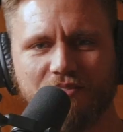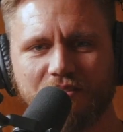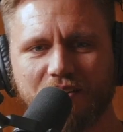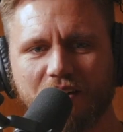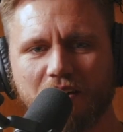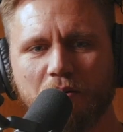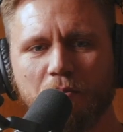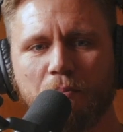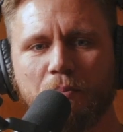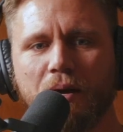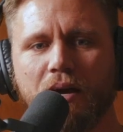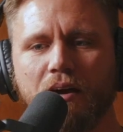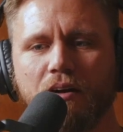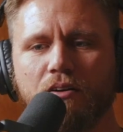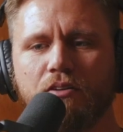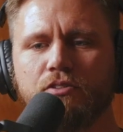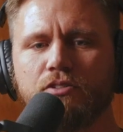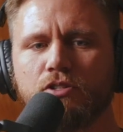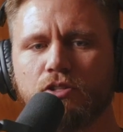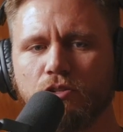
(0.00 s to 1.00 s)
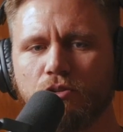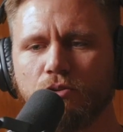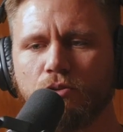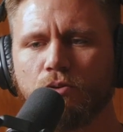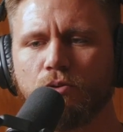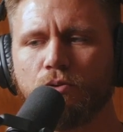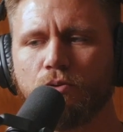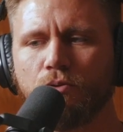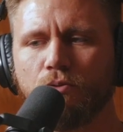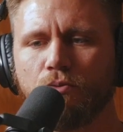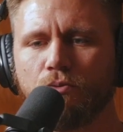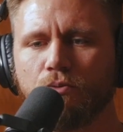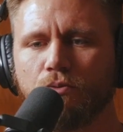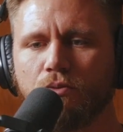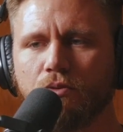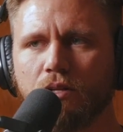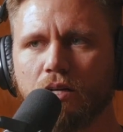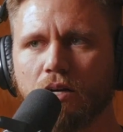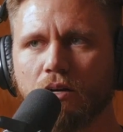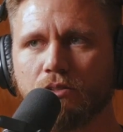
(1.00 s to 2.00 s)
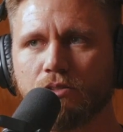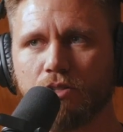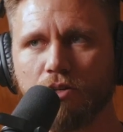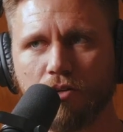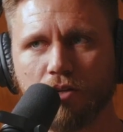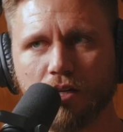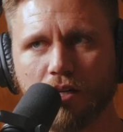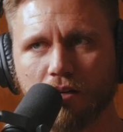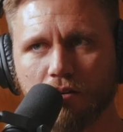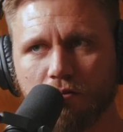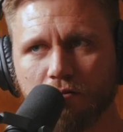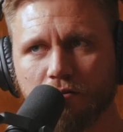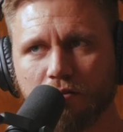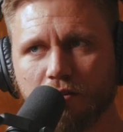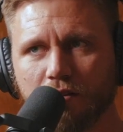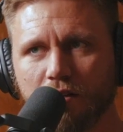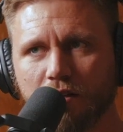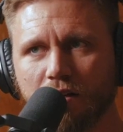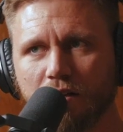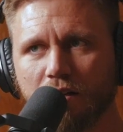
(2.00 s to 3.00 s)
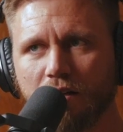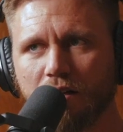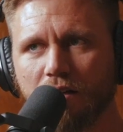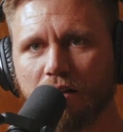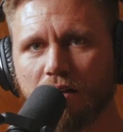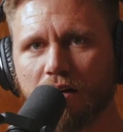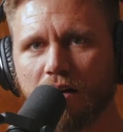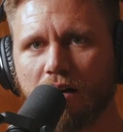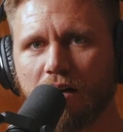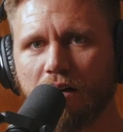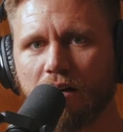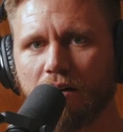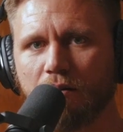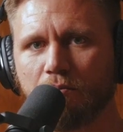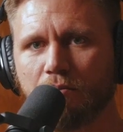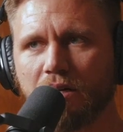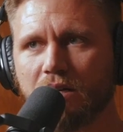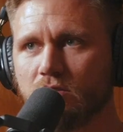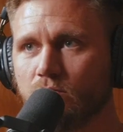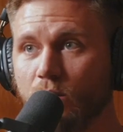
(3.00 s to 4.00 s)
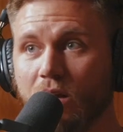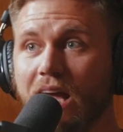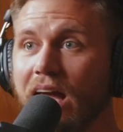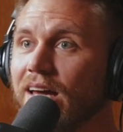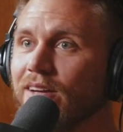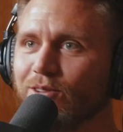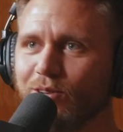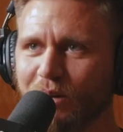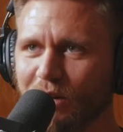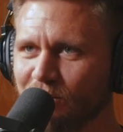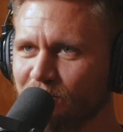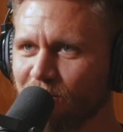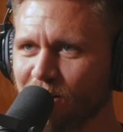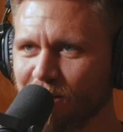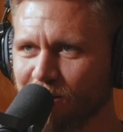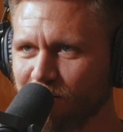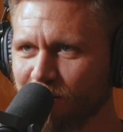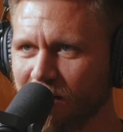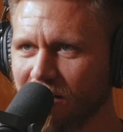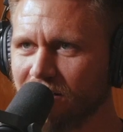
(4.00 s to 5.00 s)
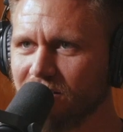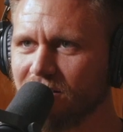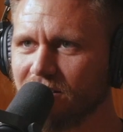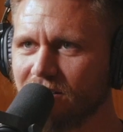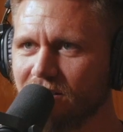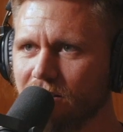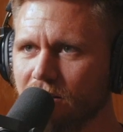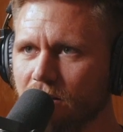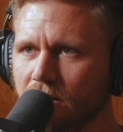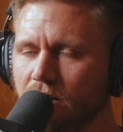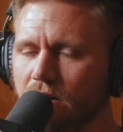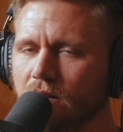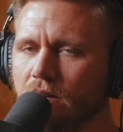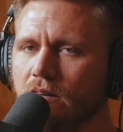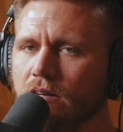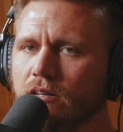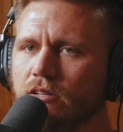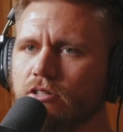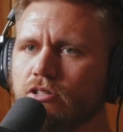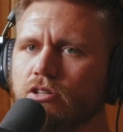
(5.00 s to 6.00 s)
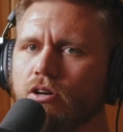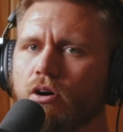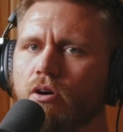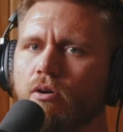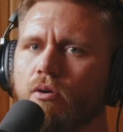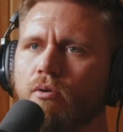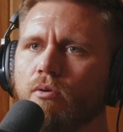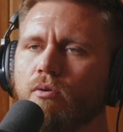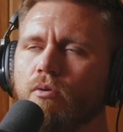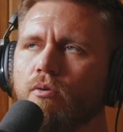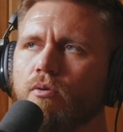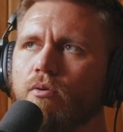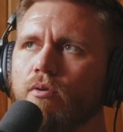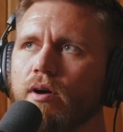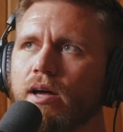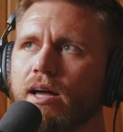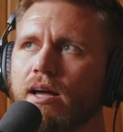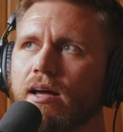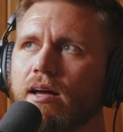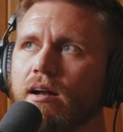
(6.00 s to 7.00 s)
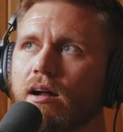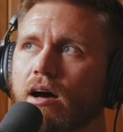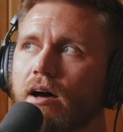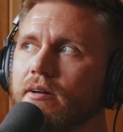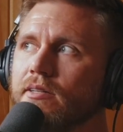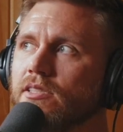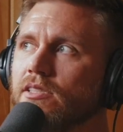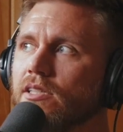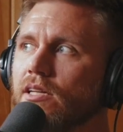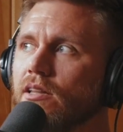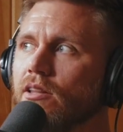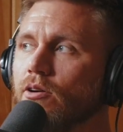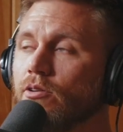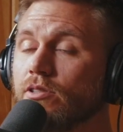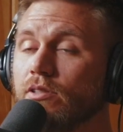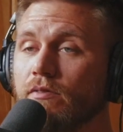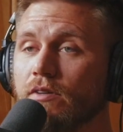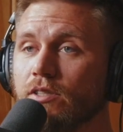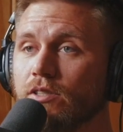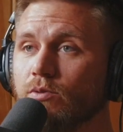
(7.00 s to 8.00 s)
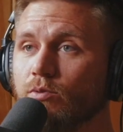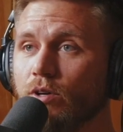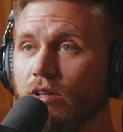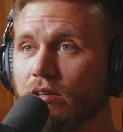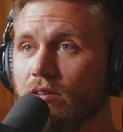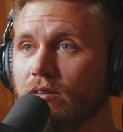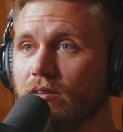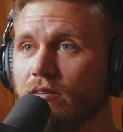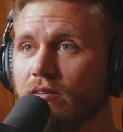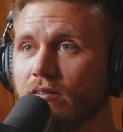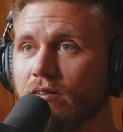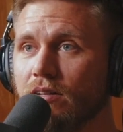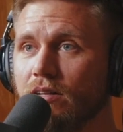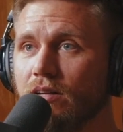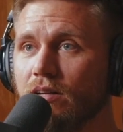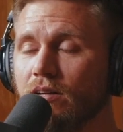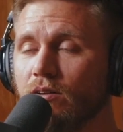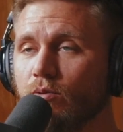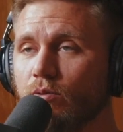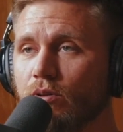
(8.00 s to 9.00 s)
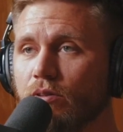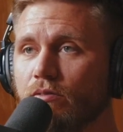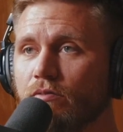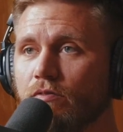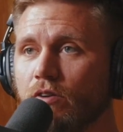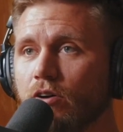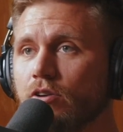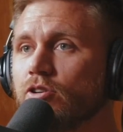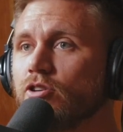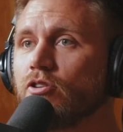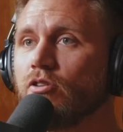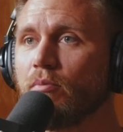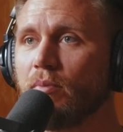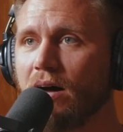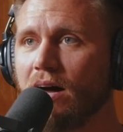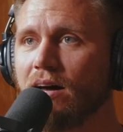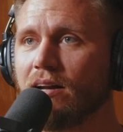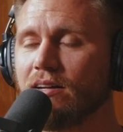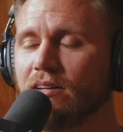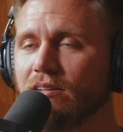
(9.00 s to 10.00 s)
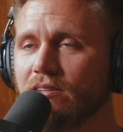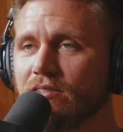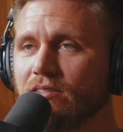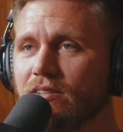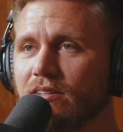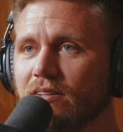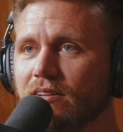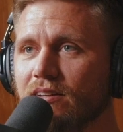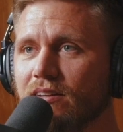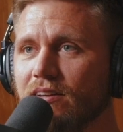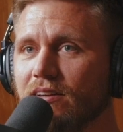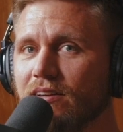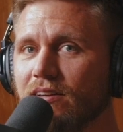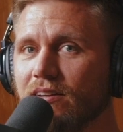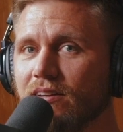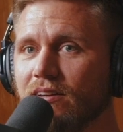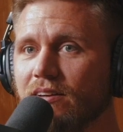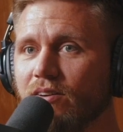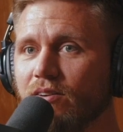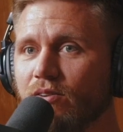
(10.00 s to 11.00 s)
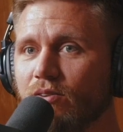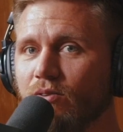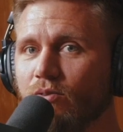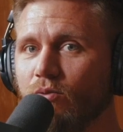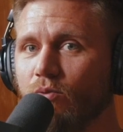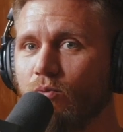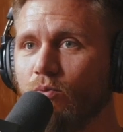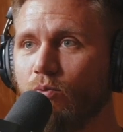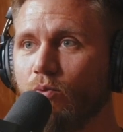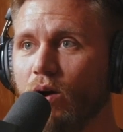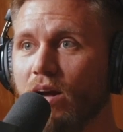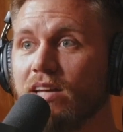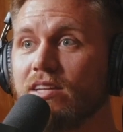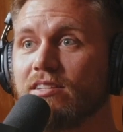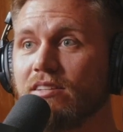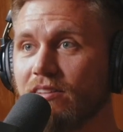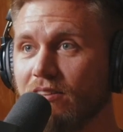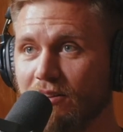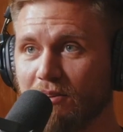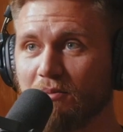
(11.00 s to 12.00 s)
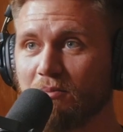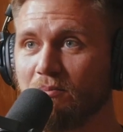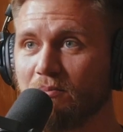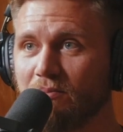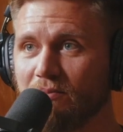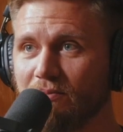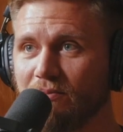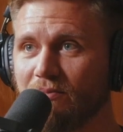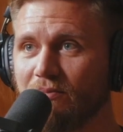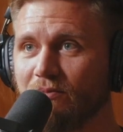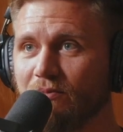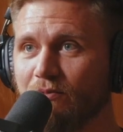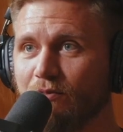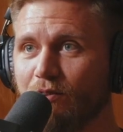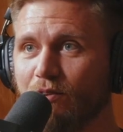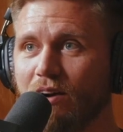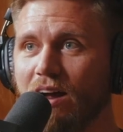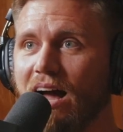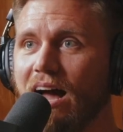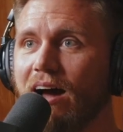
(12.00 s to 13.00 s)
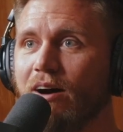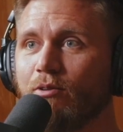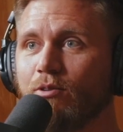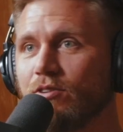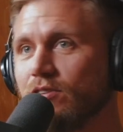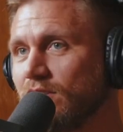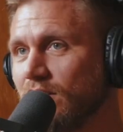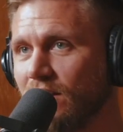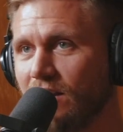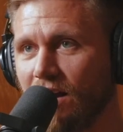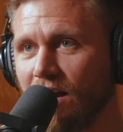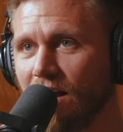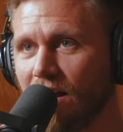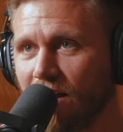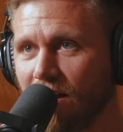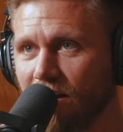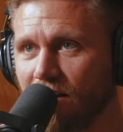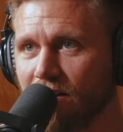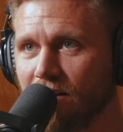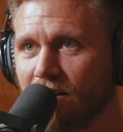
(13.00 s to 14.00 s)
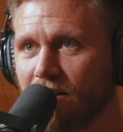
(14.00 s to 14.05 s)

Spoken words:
compared to the alternative. Because we can't do head transplants. Mm-hmm. So, and honestly, those of us with functional bodies waste them for hours a day,